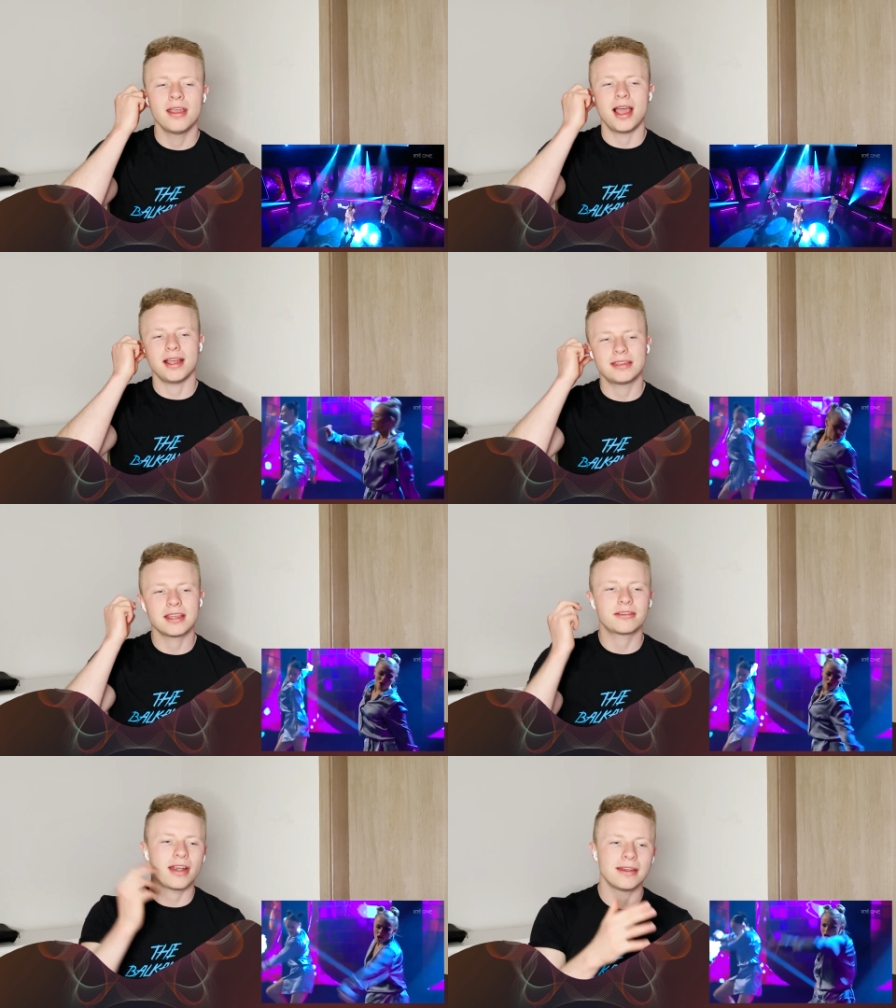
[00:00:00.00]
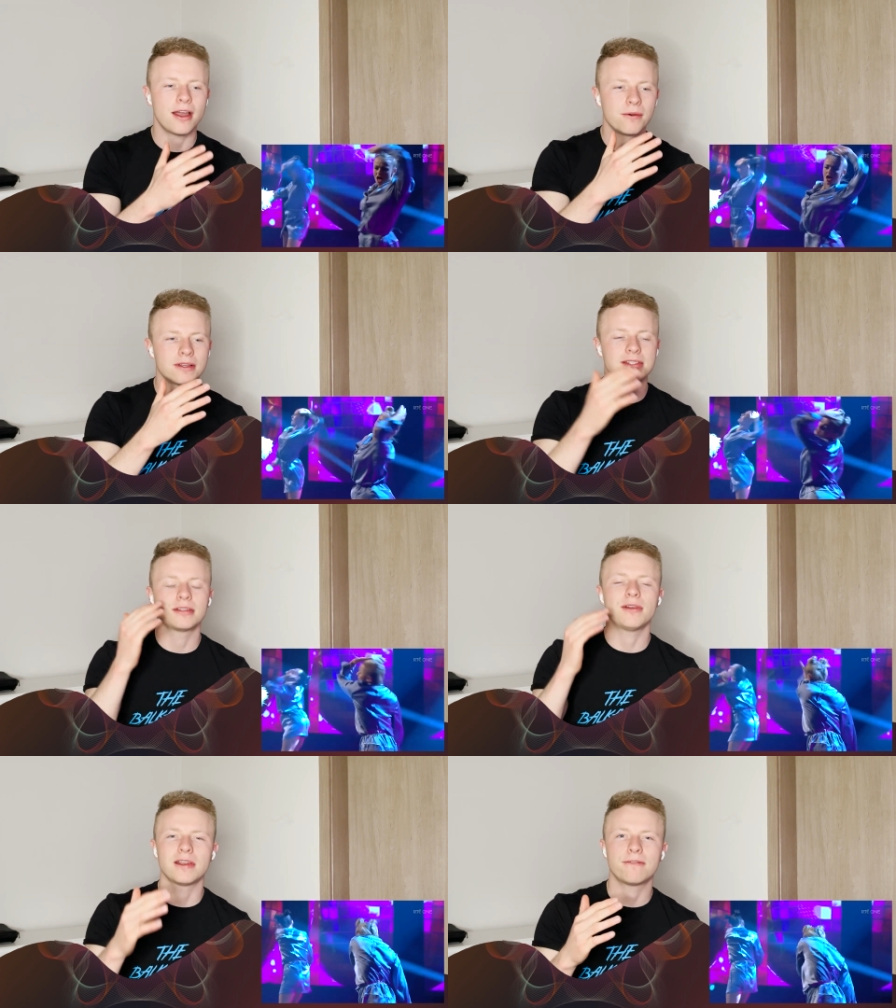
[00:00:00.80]
I think right now it's at
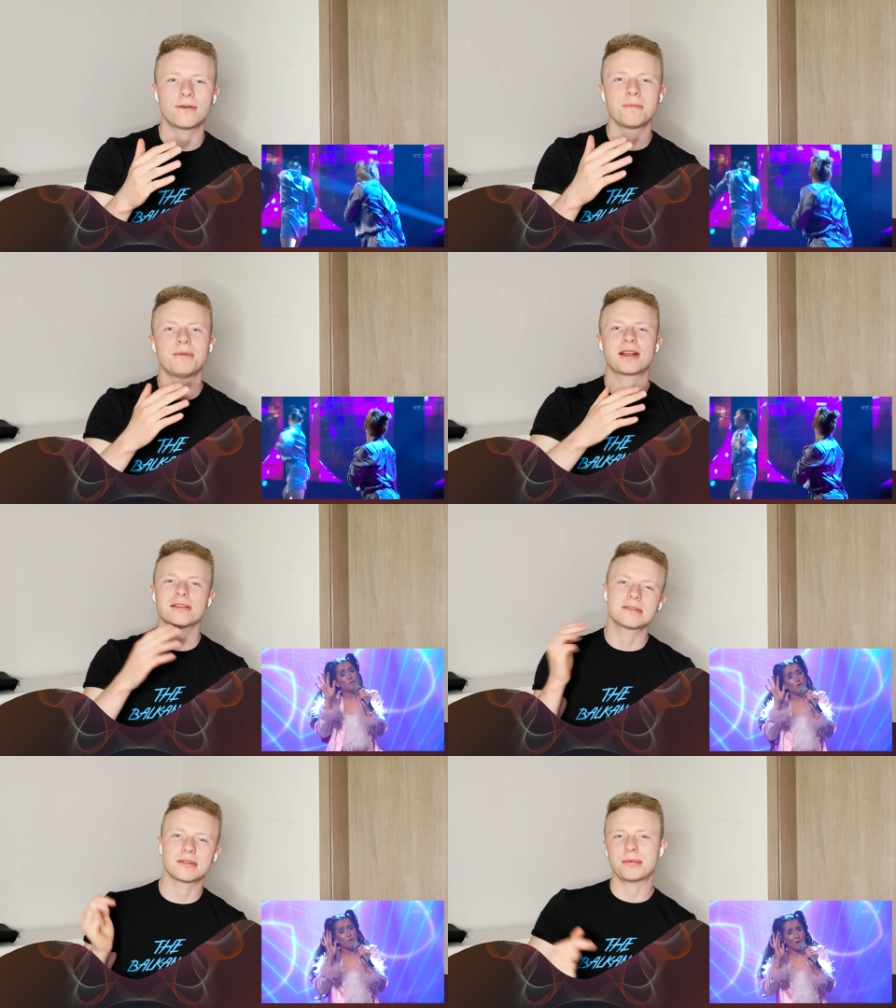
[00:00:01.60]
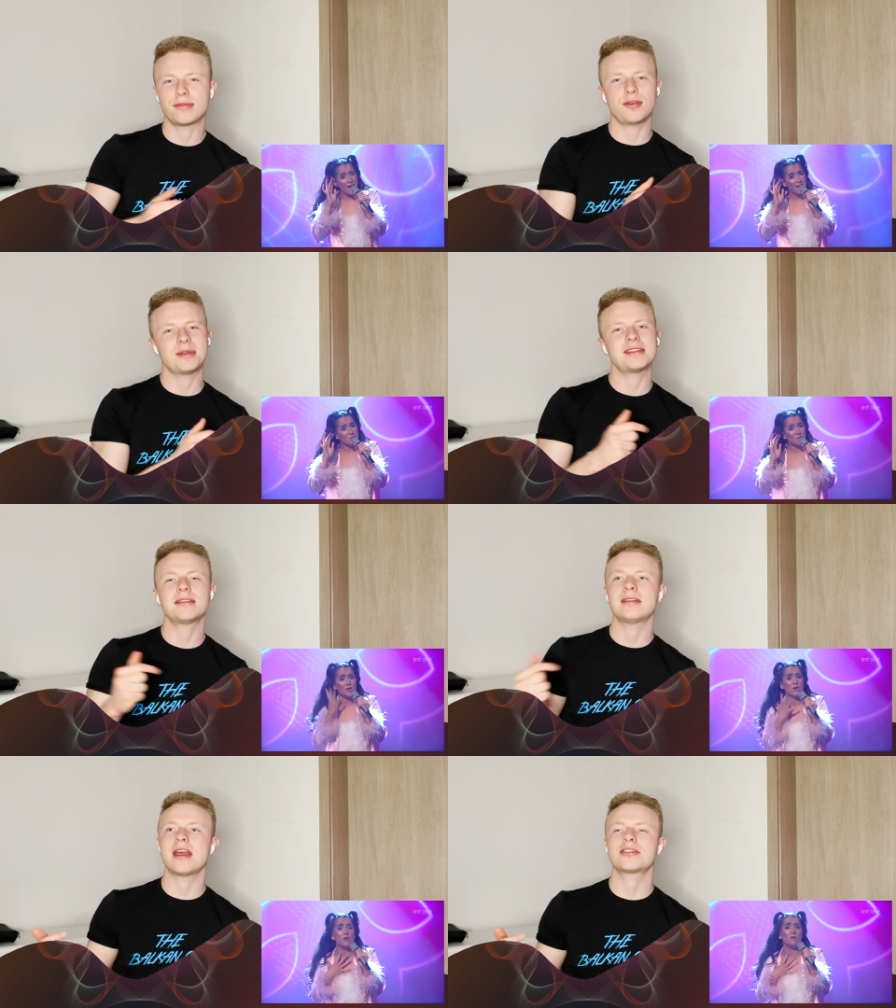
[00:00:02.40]
24th because of the performance at
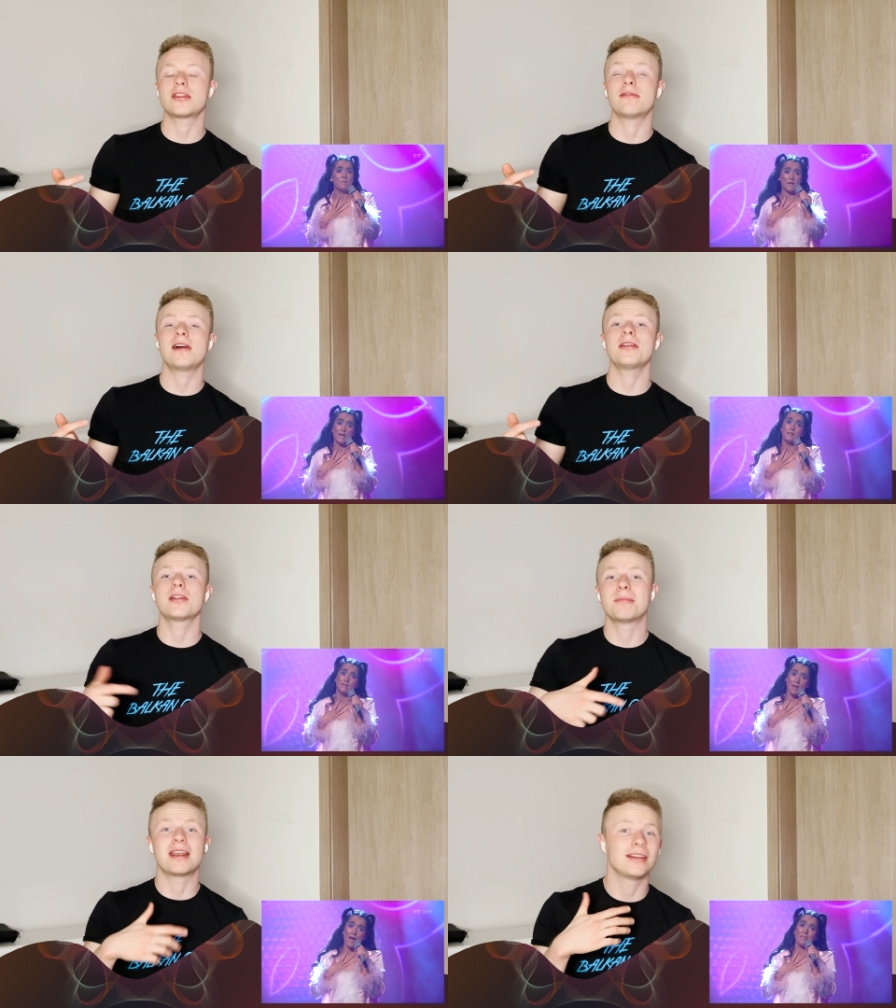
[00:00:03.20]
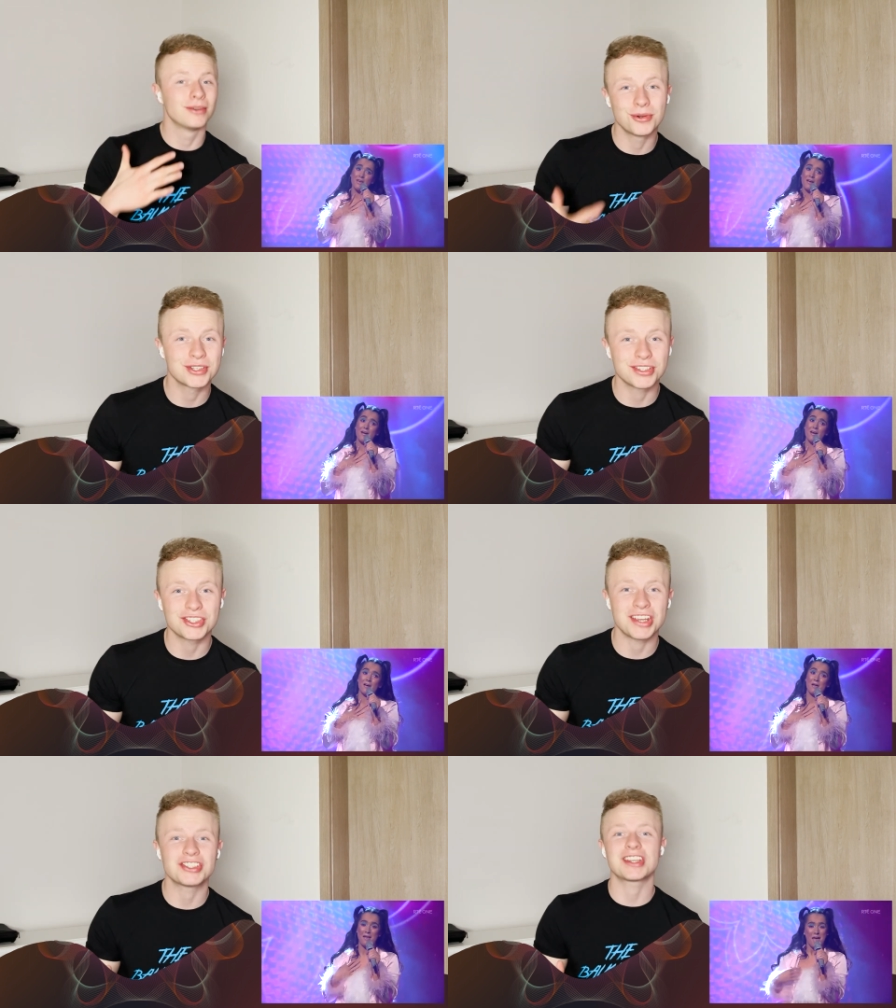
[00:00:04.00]
the national final, but I know she's
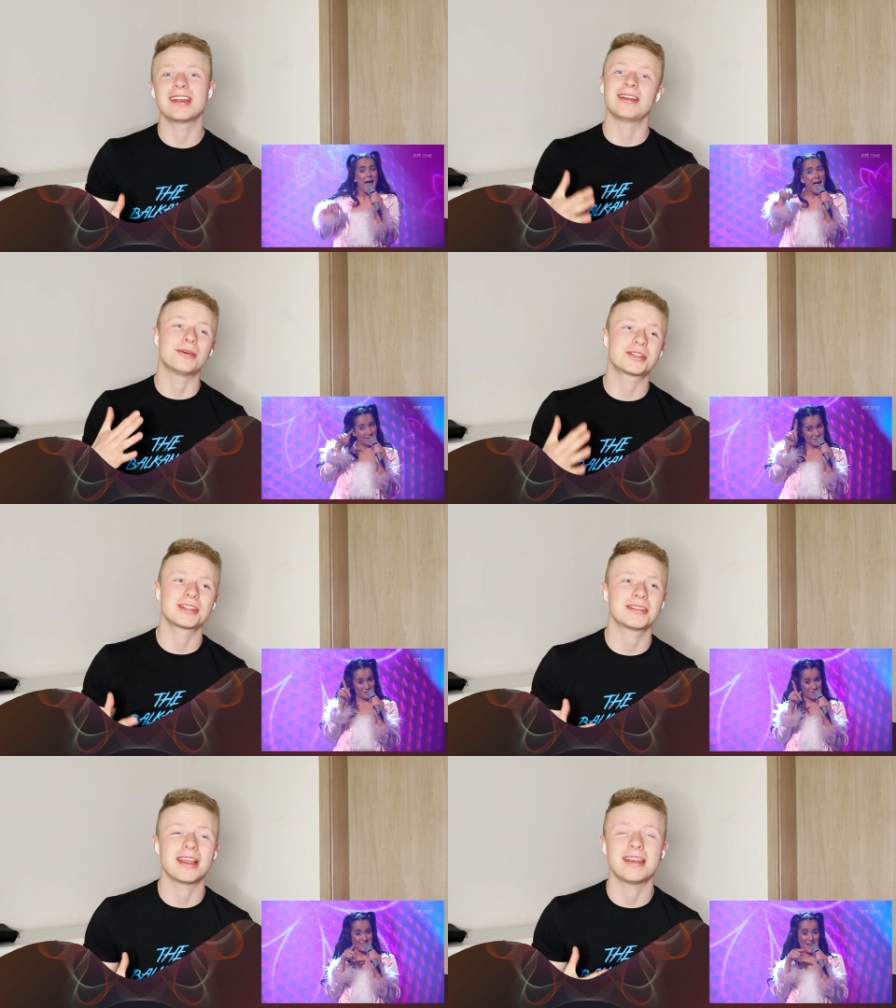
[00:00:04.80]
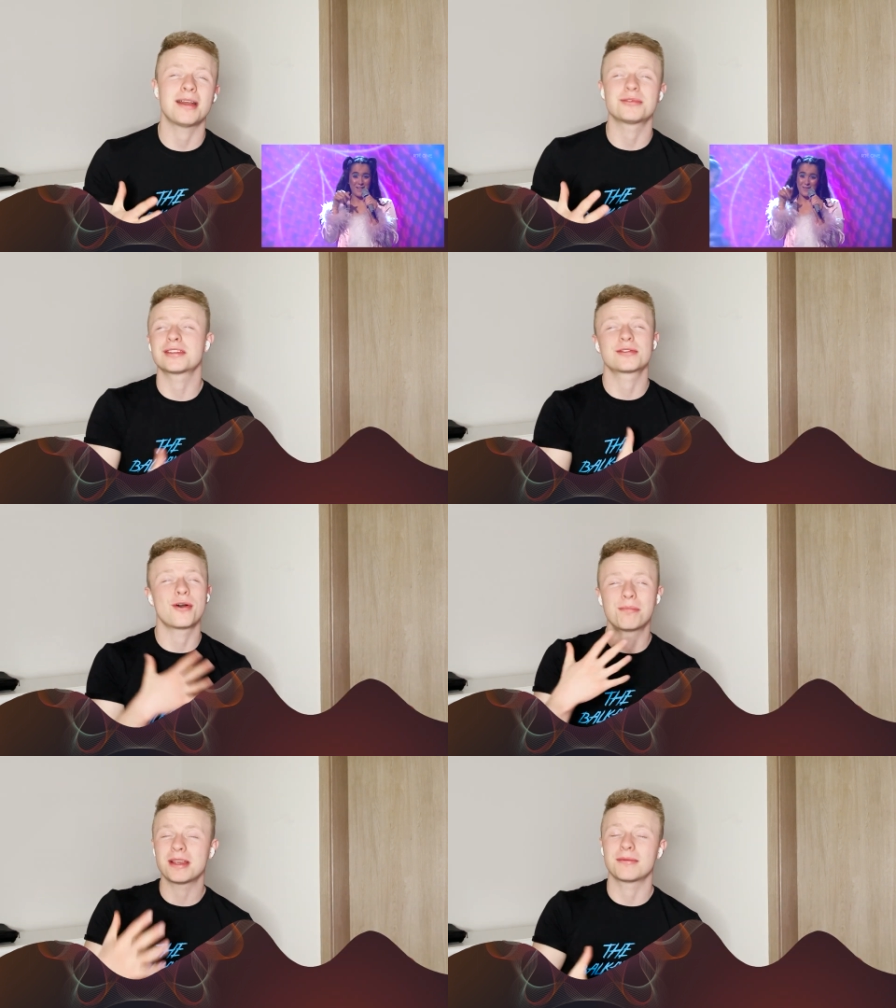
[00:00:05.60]
changing, and I'm just
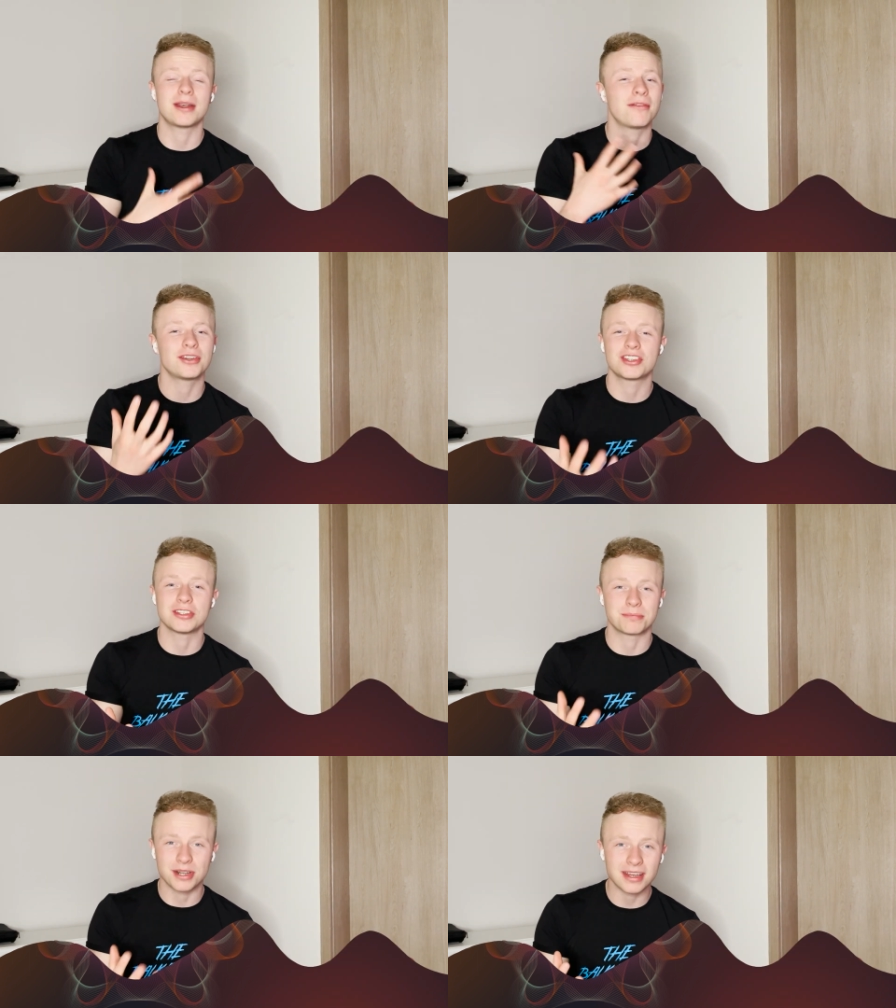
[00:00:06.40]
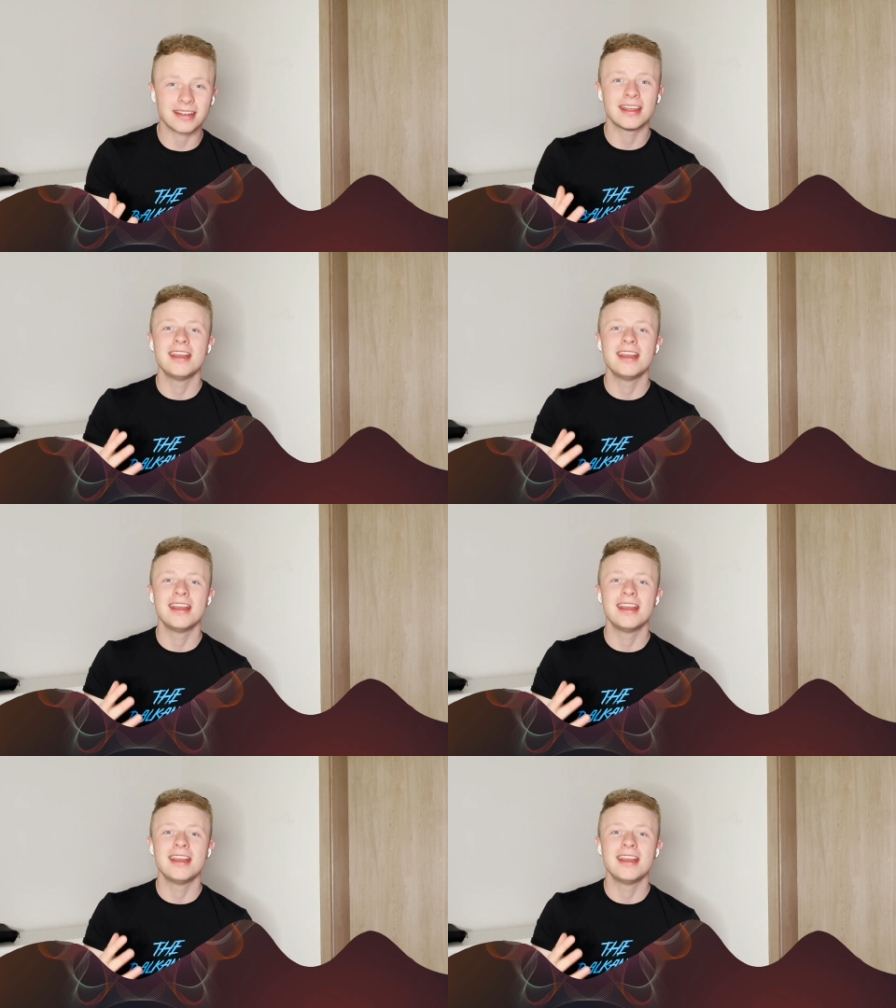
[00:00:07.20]
hoping whatever she's bringing